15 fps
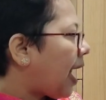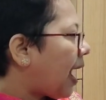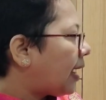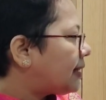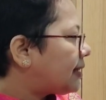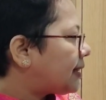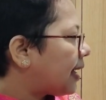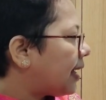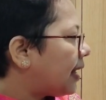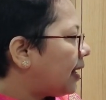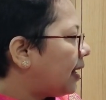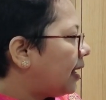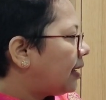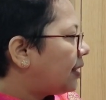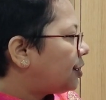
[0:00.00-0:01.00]
I
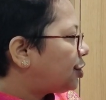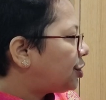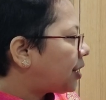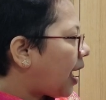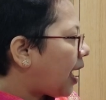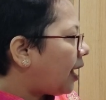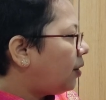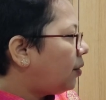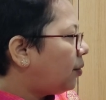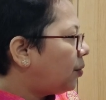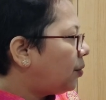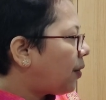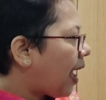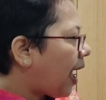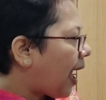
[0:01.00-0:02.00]
tell
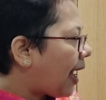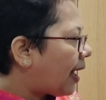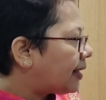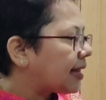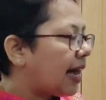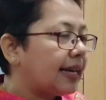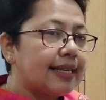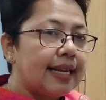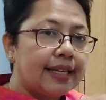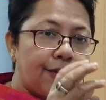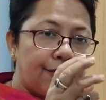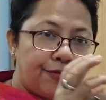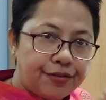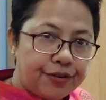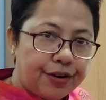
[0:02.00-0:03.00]
Shalu has, I take
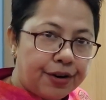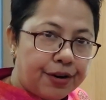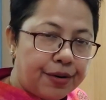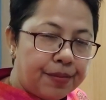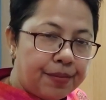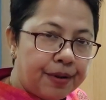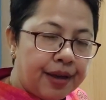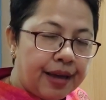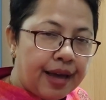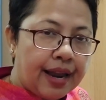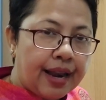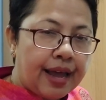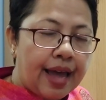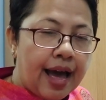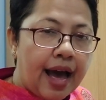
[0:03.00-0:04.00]
the verb
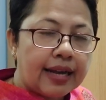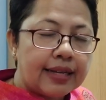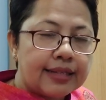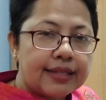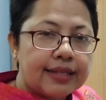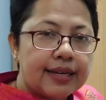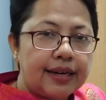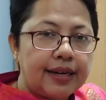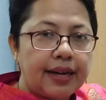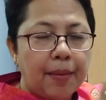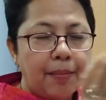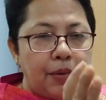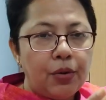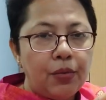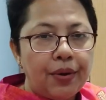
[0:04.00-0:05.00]
and I ask a
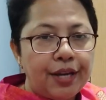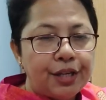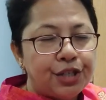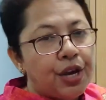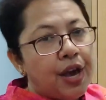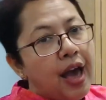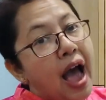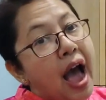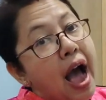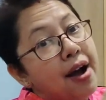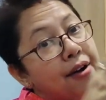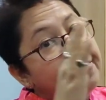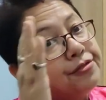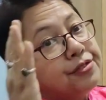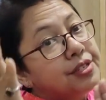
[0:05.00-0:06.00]
WH
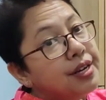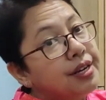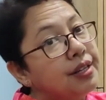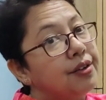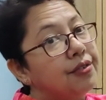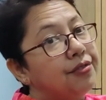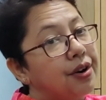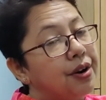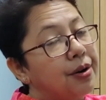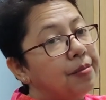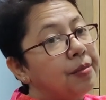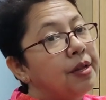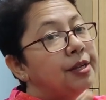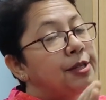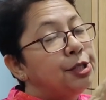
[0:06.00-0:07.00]
after the
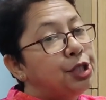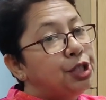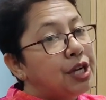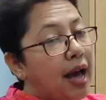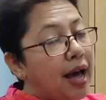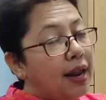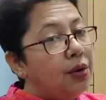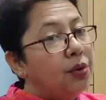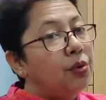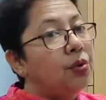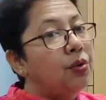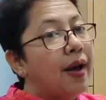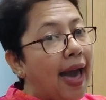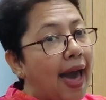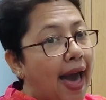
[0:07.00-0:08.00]
verb.
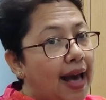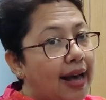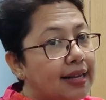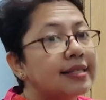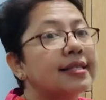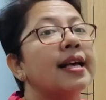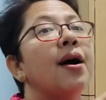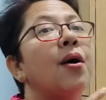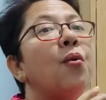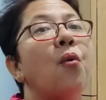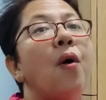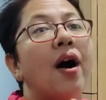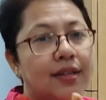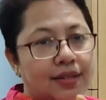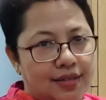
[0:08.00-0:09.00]
Shalu has
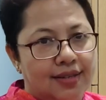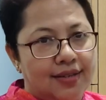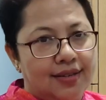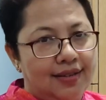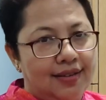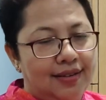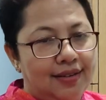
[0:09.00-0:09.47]
what?